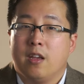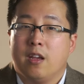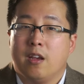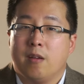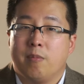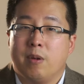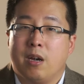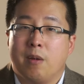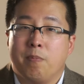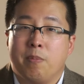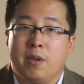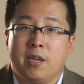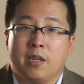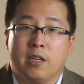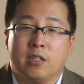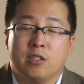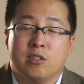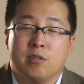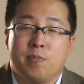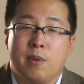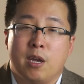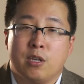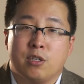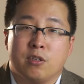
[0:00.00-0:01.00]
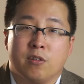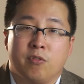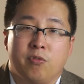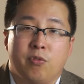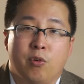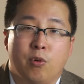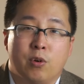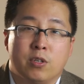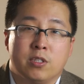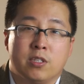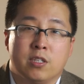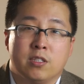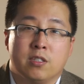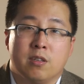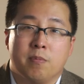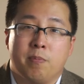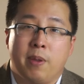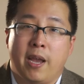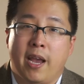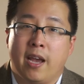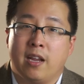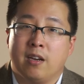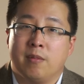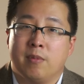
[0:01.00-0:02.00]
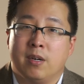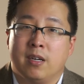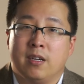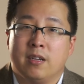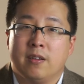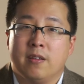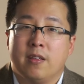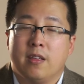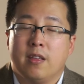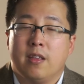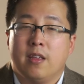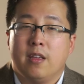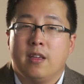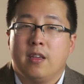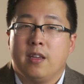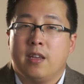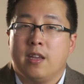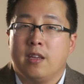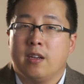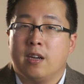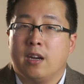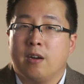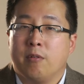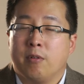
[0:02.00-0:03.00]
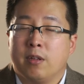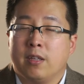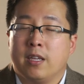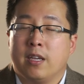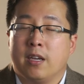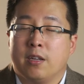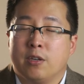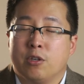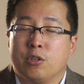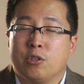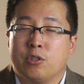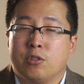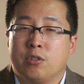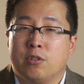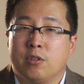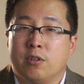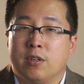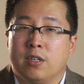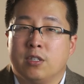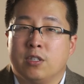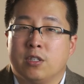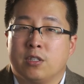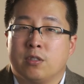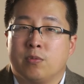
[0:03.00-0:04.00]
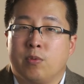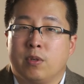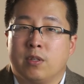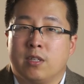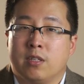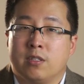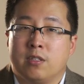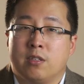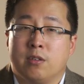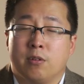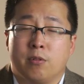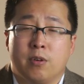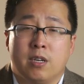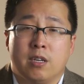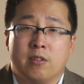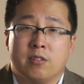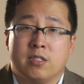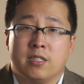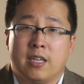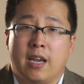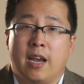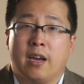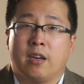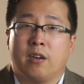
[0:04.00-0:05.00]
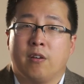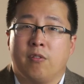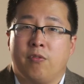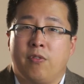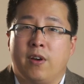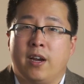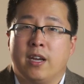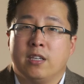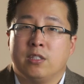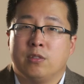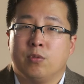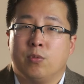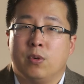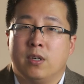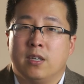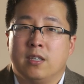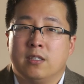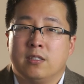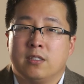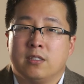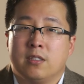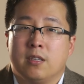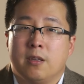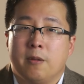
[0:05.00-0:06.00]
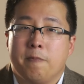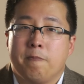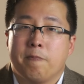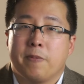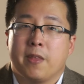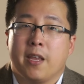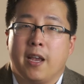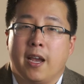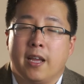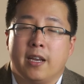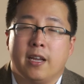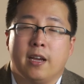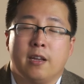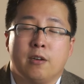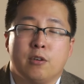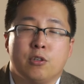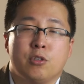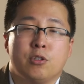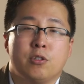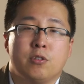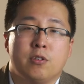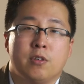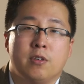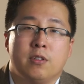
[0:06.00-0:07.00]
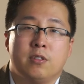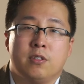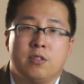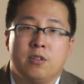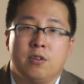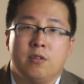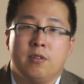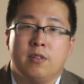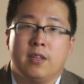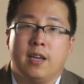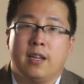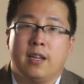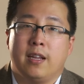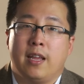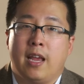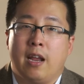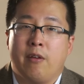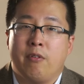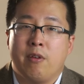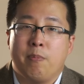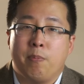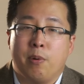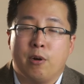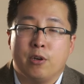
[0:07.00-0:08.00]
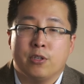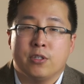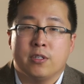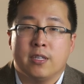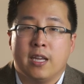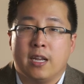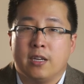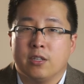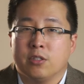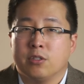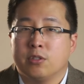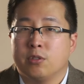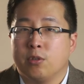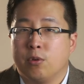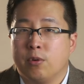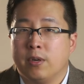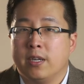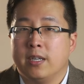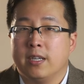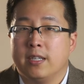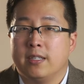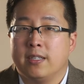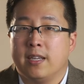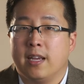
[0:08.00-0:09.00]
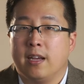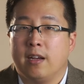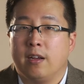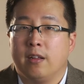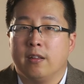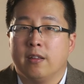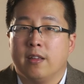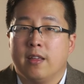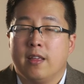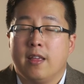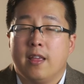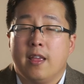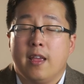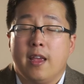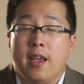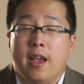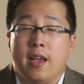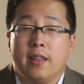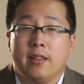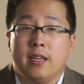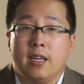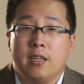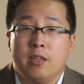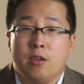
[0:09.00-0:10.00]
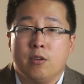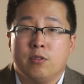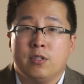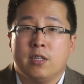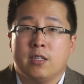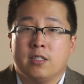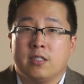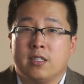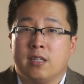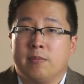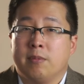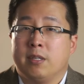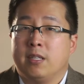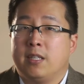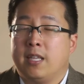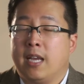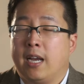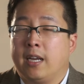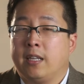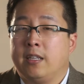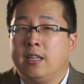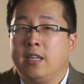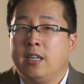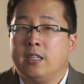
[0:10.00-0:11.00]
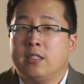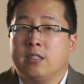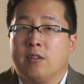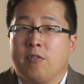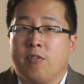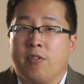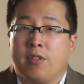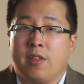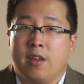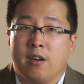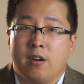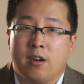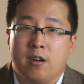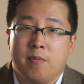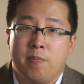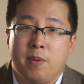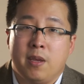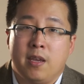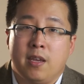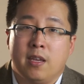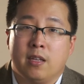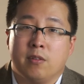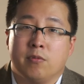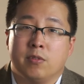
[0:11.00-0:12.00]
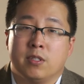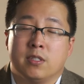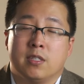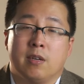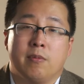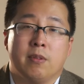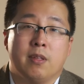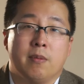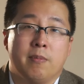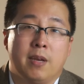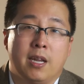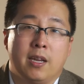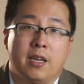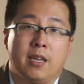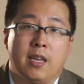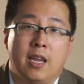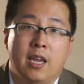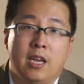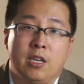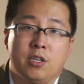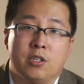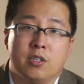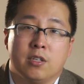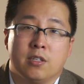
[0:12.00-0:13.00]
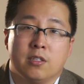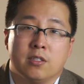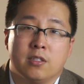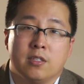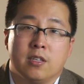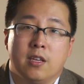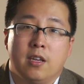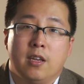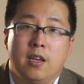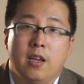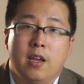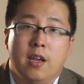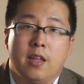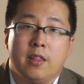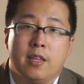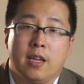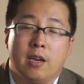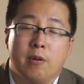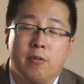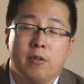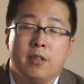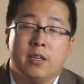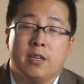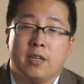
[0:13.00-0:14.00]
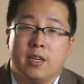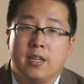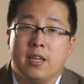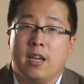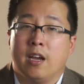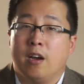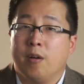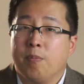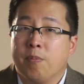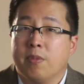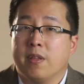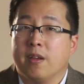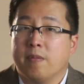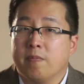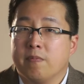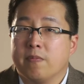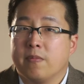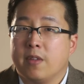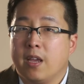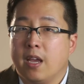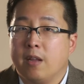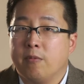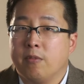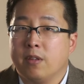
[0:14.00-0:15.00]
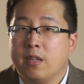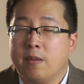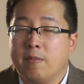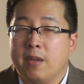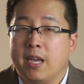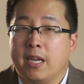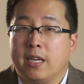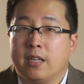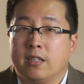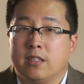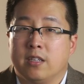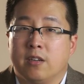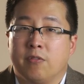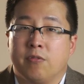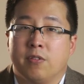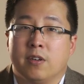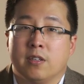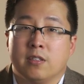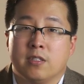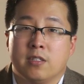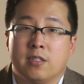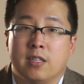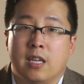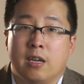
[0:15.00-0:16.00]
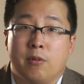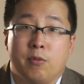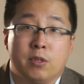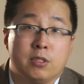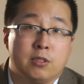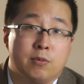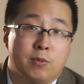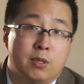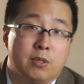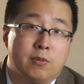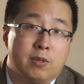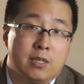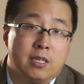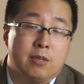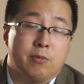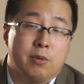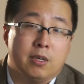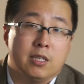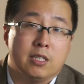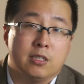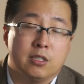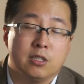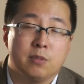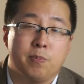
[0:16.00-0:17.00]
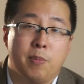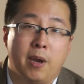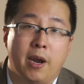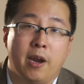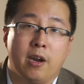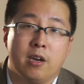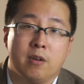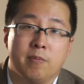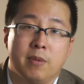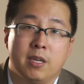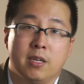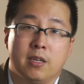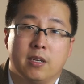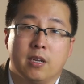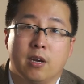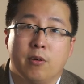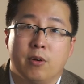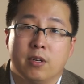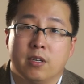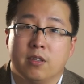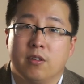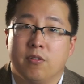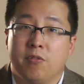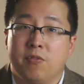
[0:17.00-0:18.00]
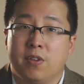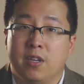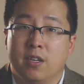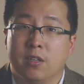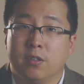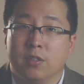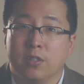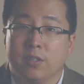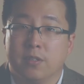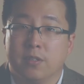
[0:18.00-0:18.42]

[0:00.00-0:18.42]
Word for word: about being in special forces in Panama, you know, I really understood just what this degree of sacrifice was. And I understood too that every person had a story to tell and that using some of the techniques of therapy and some of the medications that I really could help them and really make a difference. So that was when really what inspired me to go into the field.